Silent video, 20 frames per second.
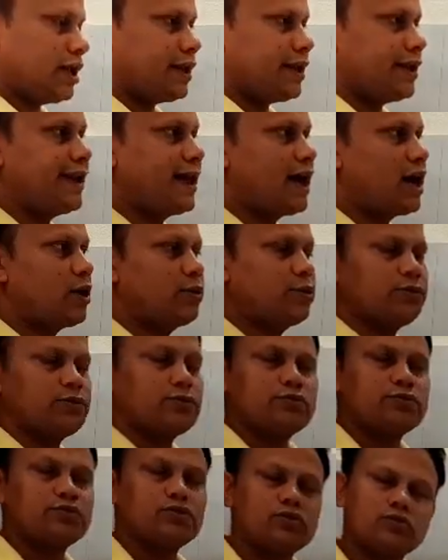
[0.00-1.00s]
Now,
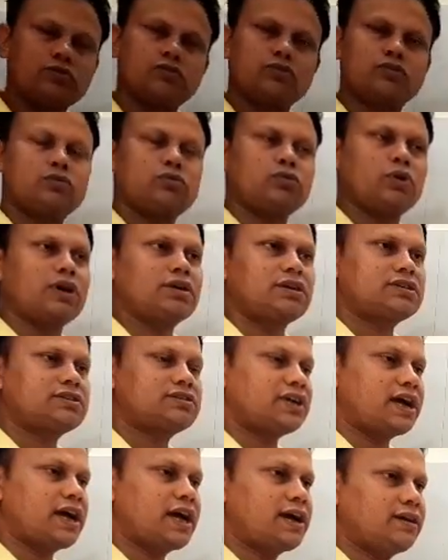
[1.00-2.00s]
to
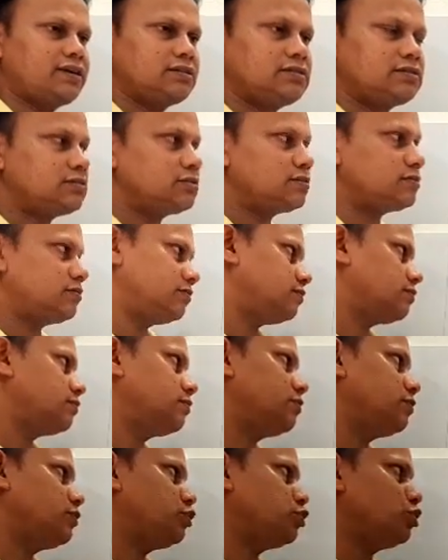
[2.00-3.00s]
understand
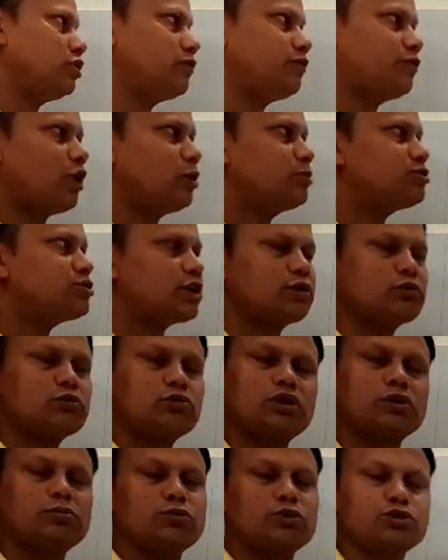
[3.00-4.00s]
uniform
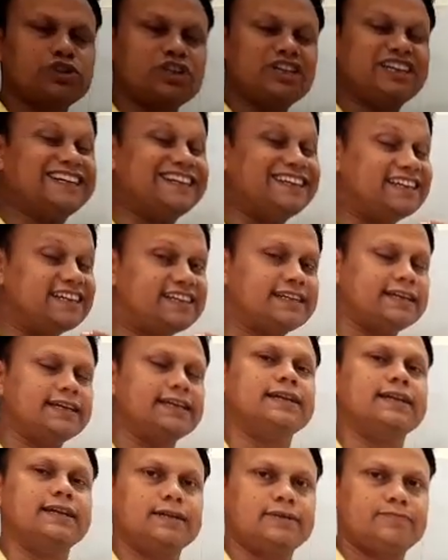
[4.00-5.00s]
circular motion in
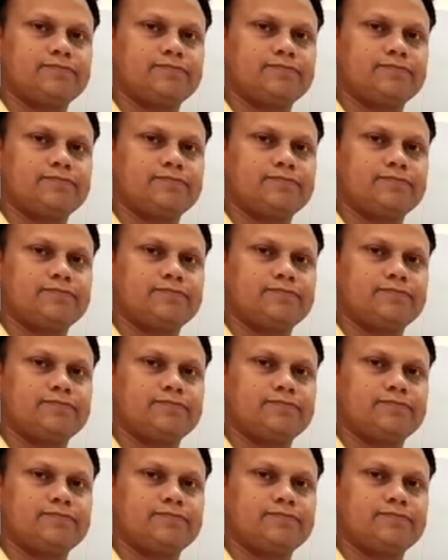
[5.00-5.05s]
detail,